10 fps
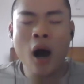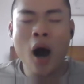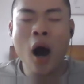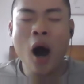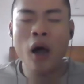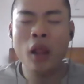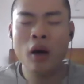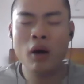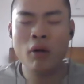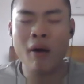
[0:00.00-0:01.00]

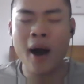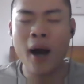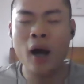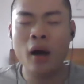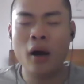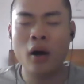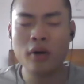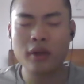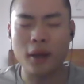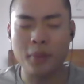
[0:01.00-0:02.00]
One
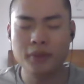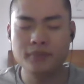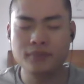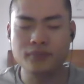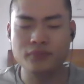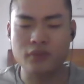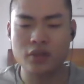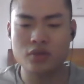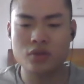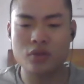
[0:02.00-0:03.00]
hookup
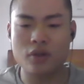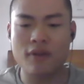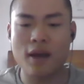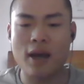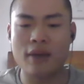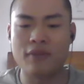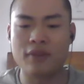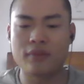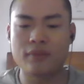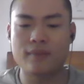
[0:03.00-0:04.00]
instead of
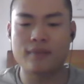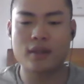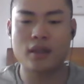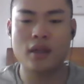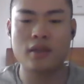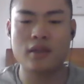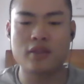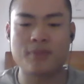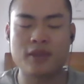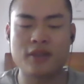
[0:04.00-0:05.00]
having hit a
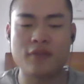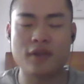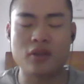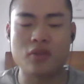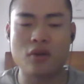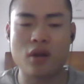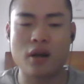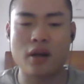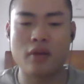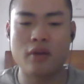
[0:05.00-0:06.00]
specific
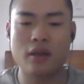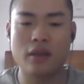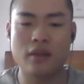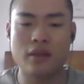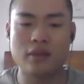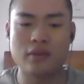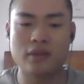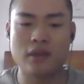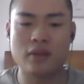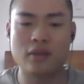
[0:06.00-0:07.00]
URL here and
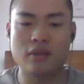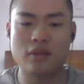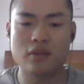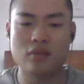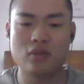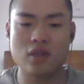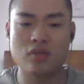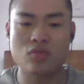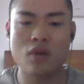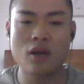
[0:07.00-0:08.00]
there,
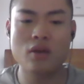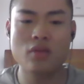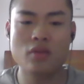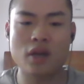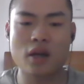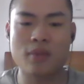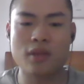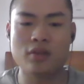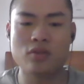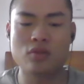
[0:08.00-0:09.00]
just one hookup
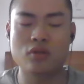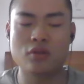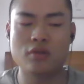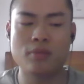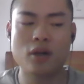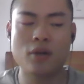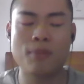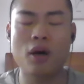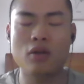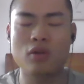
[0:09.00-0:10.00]
into
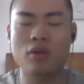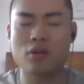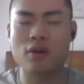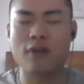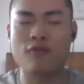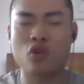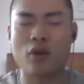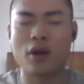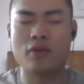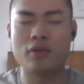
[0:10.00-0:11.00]
Apollo or
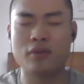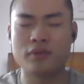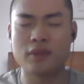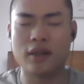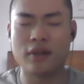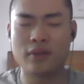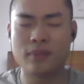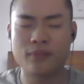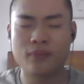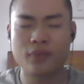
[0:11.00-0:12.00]
GraphQL there,
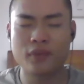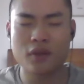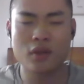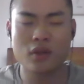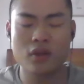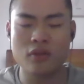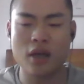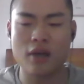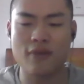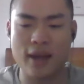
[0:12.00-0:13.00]
you
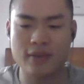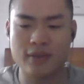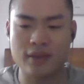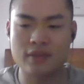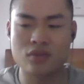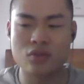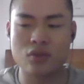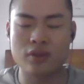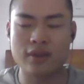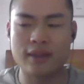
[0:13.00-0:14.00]
have access to
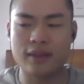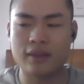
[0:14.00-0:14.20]
your data.